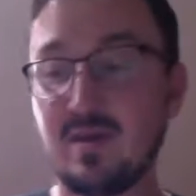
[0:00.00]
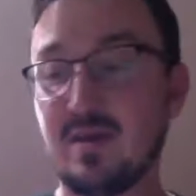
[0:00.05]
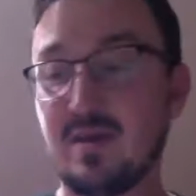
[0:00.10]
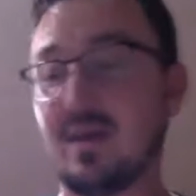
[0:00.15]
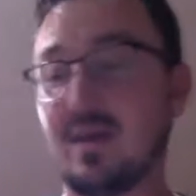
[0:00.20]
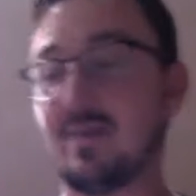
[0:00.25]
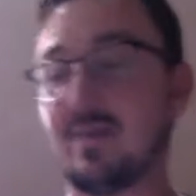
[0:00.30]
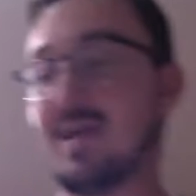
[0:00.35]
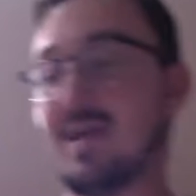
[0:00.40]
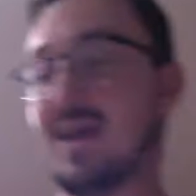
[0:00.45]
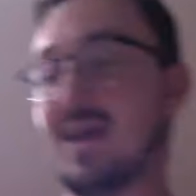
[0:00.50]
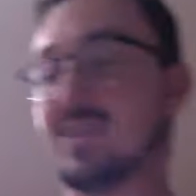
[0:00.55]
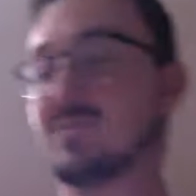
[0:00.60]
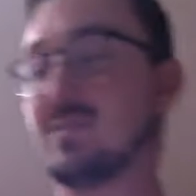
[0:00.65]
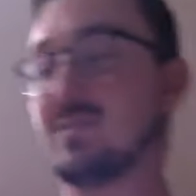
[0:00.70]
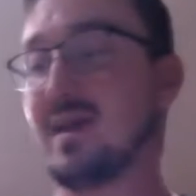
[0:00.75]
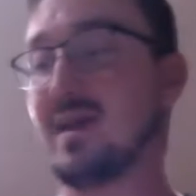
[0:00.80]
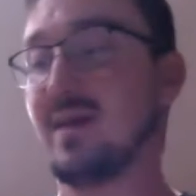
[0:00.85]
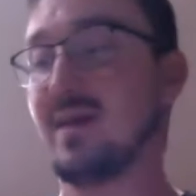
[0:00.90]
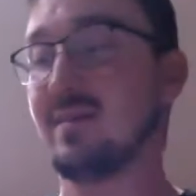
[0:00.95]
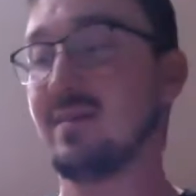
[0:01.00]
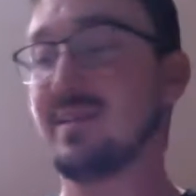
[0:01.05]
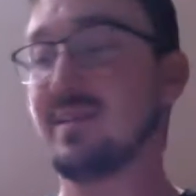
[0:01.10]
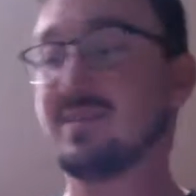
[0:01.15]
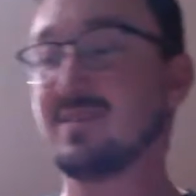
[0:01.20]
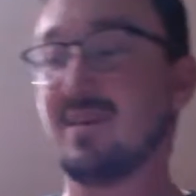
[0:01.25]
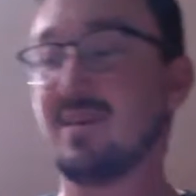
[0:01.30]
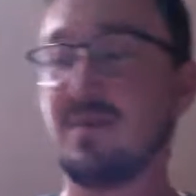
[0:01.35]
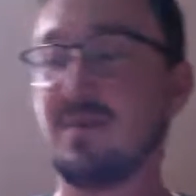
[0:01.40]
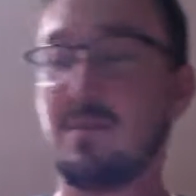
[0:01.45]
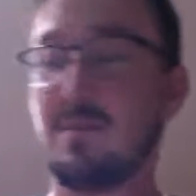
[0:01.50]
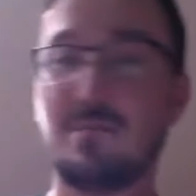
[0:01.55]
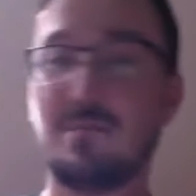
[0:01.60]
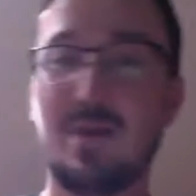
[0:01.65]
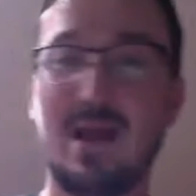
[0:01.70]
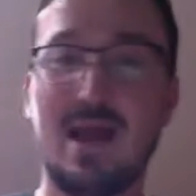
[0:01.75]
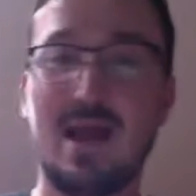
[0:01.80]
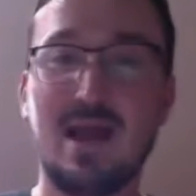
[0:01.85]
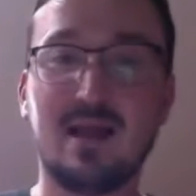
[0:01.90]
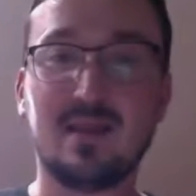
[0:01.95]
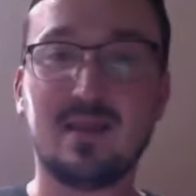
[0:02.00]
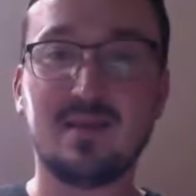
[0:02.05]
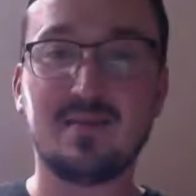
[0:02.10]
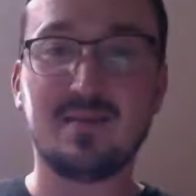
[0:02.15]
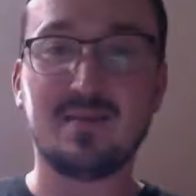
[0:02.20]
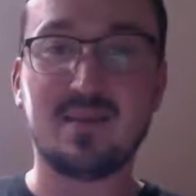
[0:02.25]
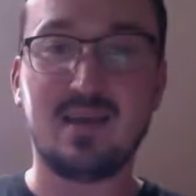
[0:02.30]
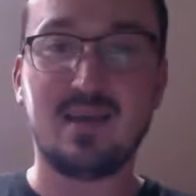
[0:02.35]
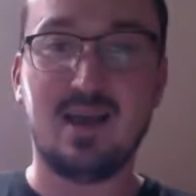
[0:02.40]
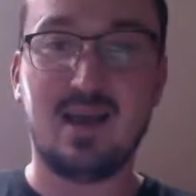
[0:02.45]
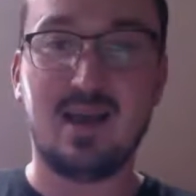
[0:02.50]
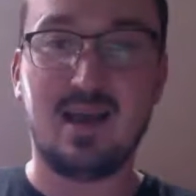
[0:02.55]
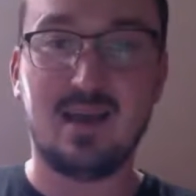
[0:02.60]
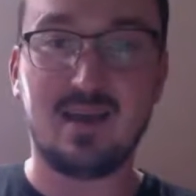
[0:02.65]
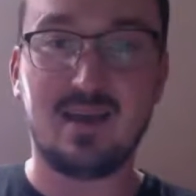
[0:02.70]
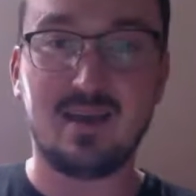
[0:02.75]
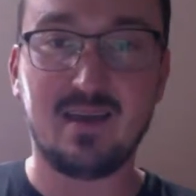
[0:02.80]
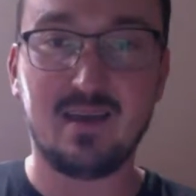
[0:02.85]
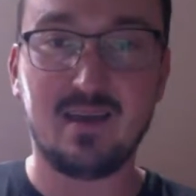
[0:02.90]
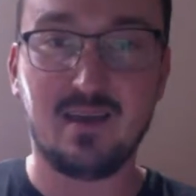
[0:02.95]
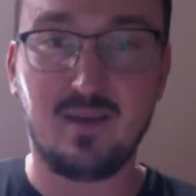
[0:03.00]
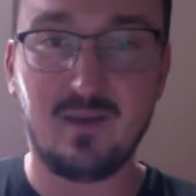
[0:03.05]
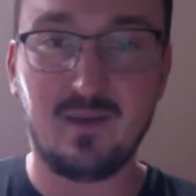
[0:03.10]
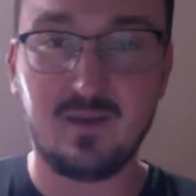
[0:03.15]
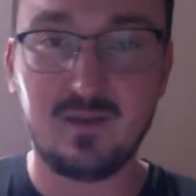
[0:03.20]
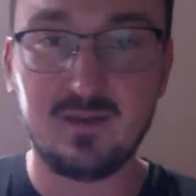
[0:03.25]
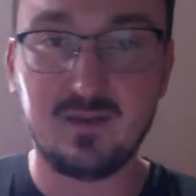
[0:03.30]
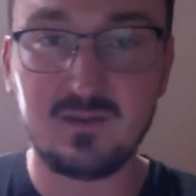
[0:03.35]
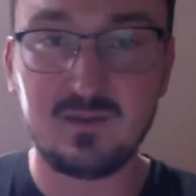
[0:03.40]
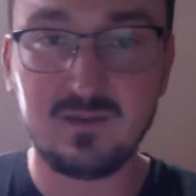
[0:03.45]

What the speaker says: And last but not least, on the back of the eye here,